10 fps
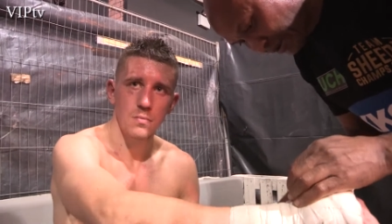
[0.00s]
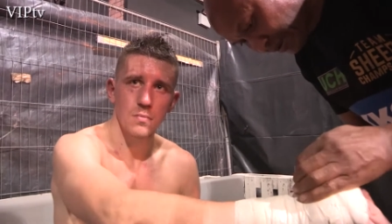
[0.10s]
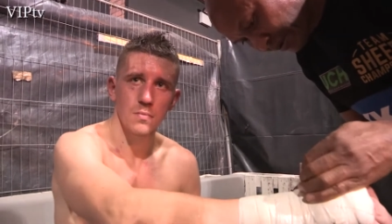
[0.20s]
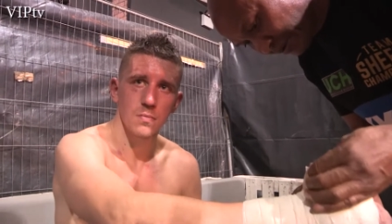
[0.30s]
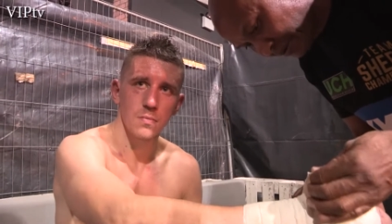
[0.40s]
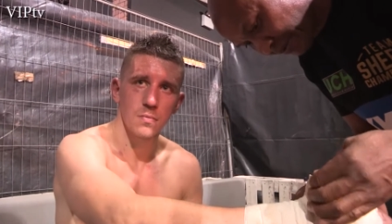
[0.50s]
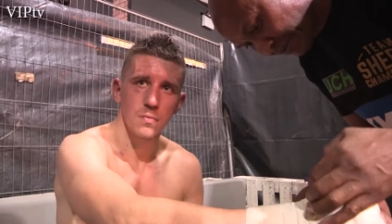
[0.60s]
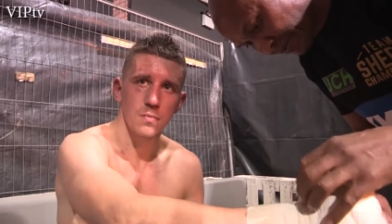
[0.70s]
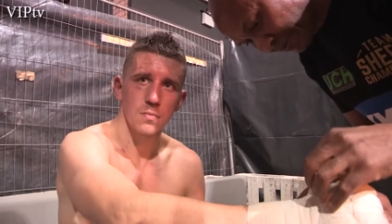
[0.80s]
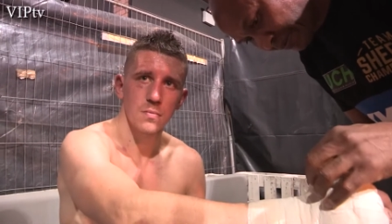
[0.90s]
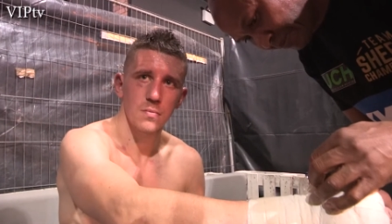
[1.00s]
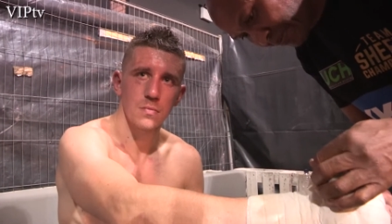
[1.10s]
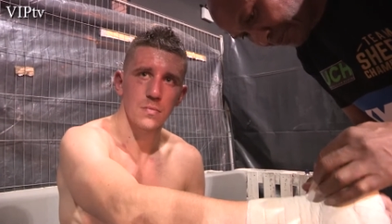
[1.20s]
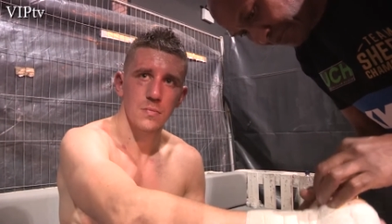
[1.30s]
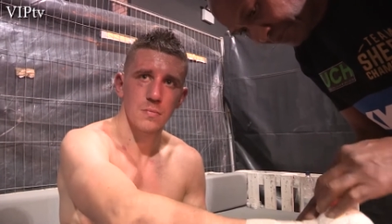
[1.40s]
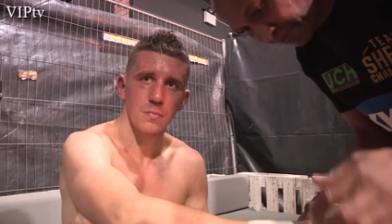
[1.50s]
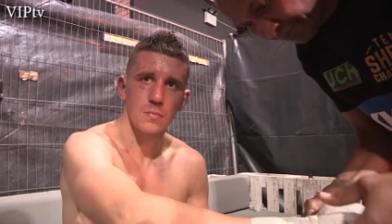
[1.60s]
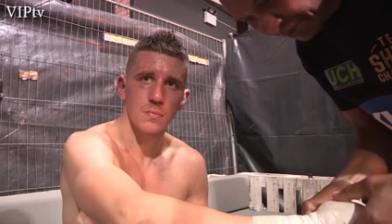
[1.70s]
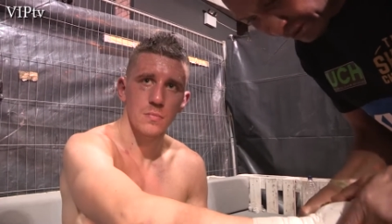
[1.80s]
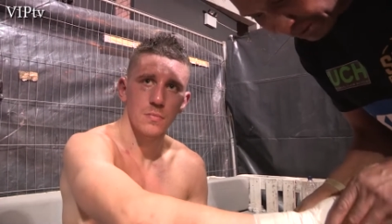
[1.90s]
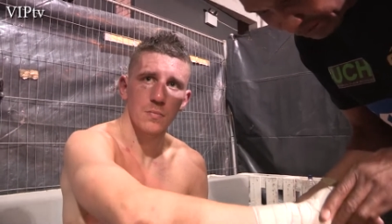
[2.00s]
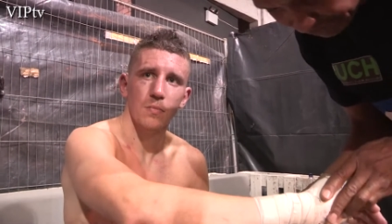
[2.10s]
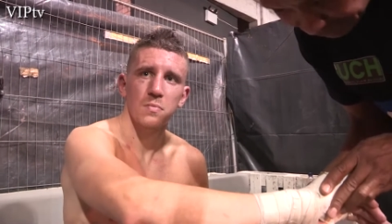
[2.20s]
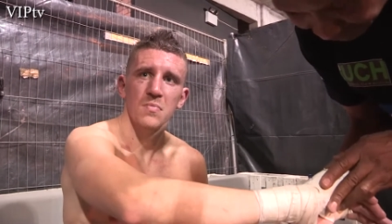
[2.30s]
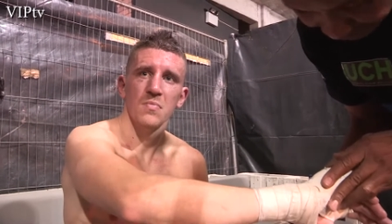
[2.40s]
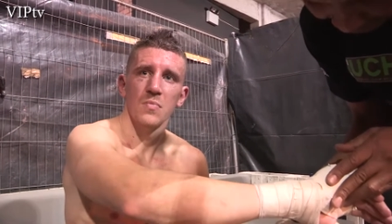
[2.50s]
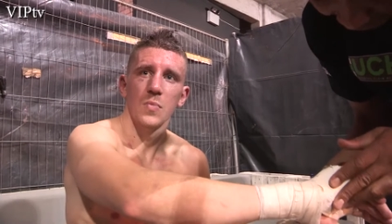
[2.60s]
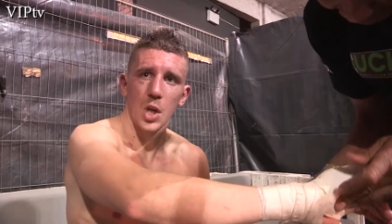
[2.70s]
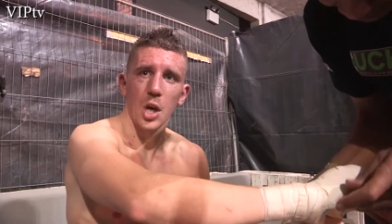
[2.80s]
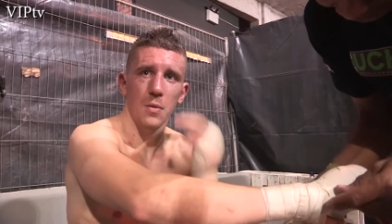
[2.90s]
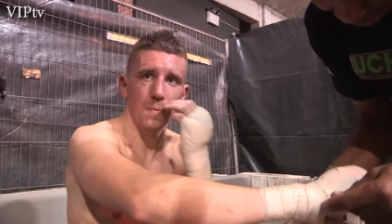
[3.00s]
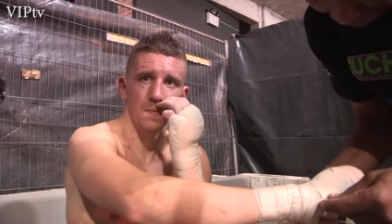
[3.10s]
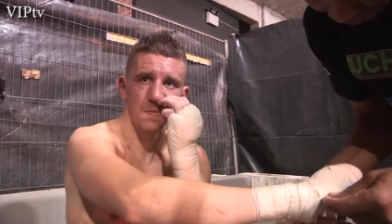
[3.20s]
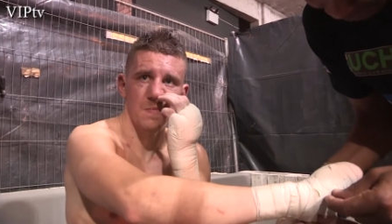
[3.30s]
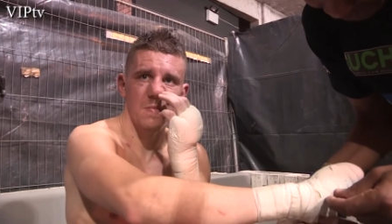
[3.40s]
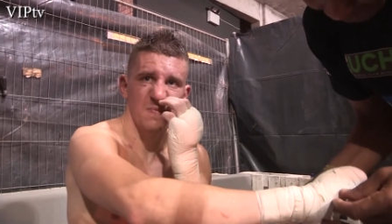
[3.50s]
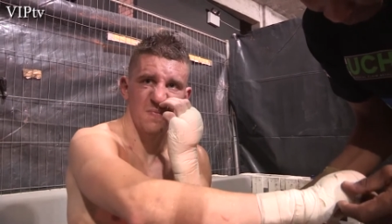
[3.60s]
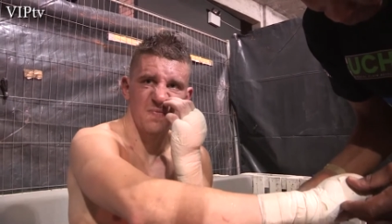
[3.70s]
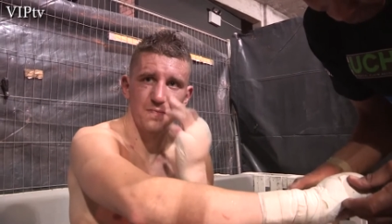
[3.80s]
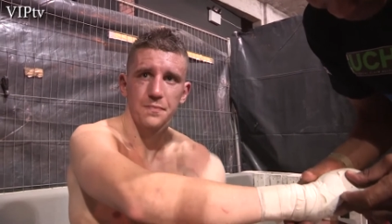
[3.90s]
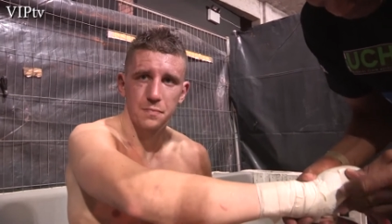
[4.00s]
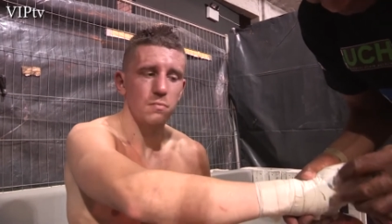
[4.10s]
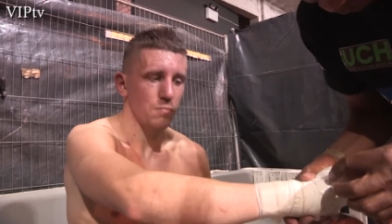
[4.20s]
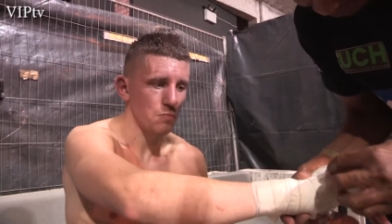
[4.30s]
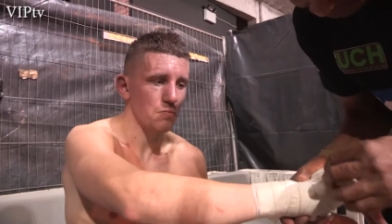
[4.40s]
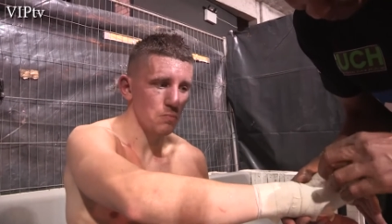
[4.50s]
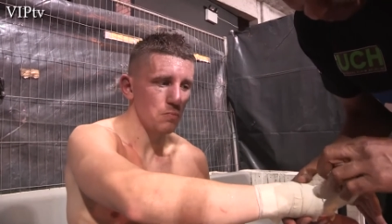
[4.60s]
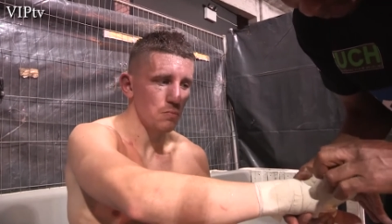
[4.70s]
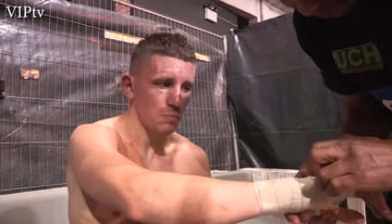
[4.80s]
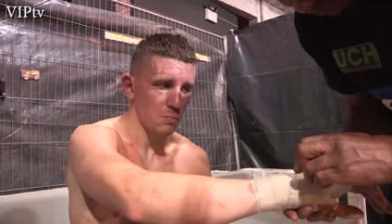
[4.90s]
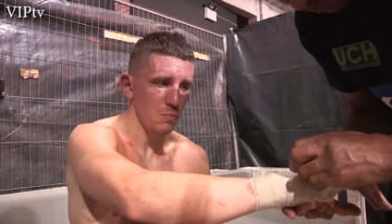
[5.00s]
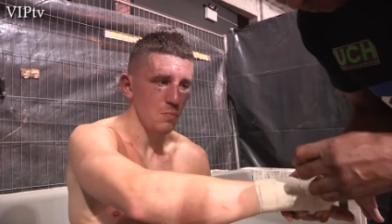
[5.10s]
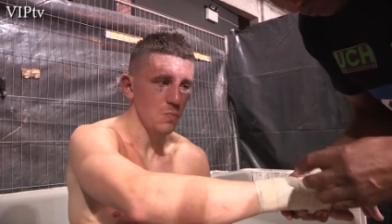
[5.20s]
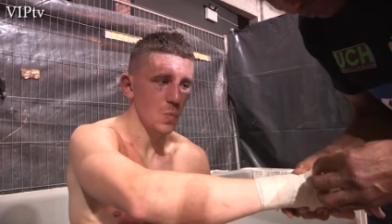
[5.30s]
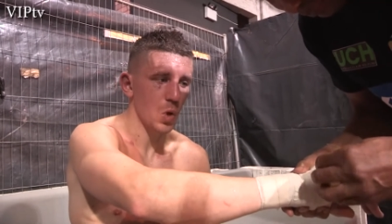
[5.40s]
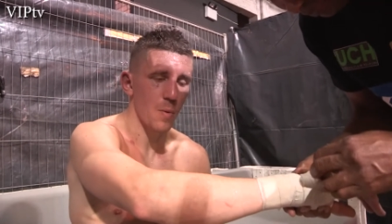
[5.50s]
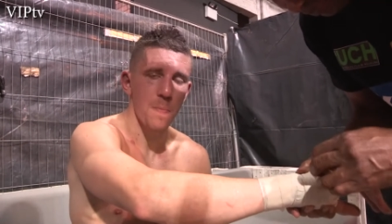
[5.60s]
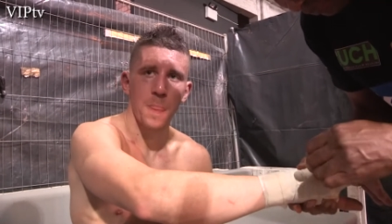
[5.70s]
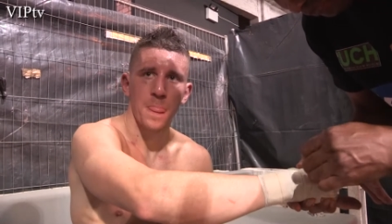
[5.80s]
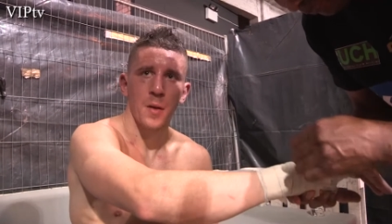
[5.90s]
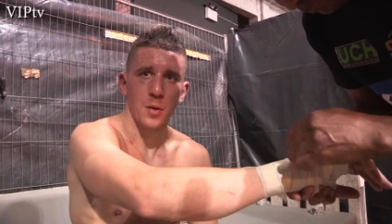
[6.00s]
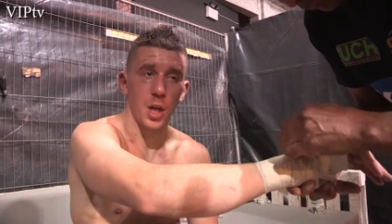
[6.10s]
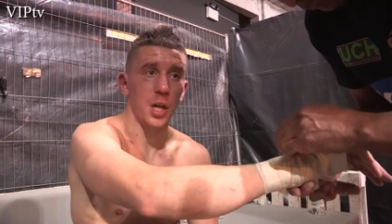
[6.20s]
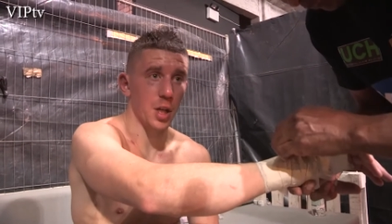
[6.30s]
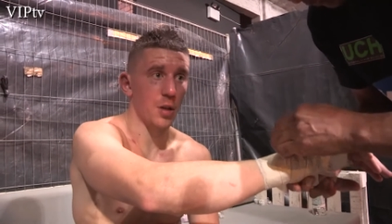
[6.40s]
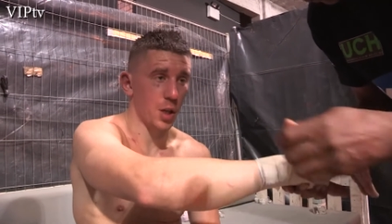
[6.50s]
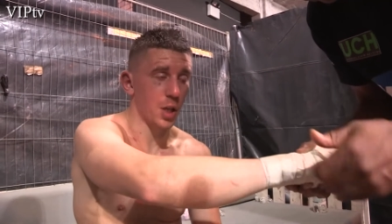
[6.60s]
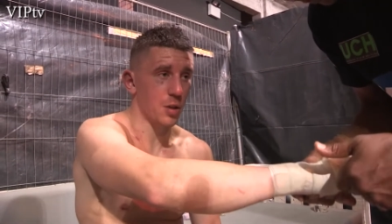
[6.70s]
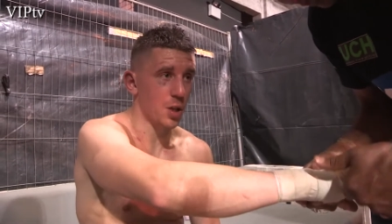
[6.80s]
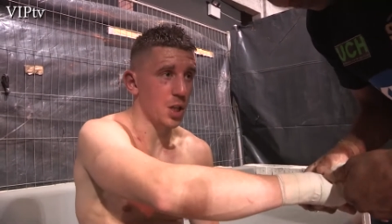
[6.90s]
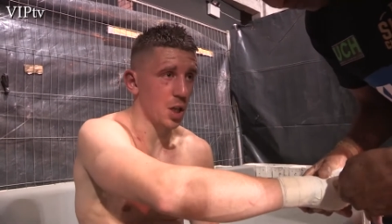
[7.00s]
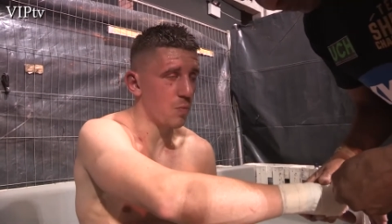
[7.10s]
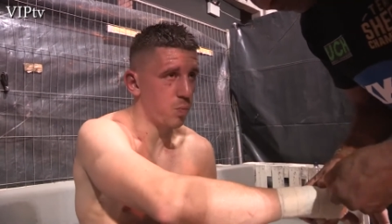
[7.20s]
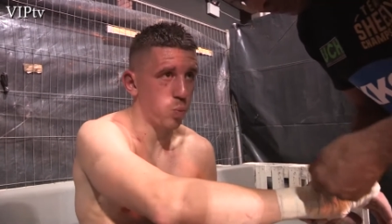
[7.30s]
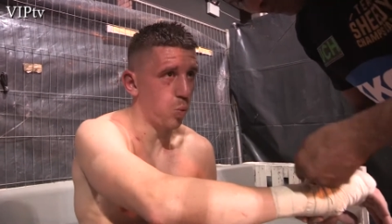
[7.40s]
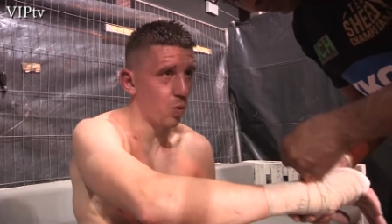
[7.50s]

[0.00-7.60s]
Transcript: that's why you know he's as good a fighter as he is yeah. because he can dig deep. And he had to dig deep in that fight. Yeah, he did. He, he did.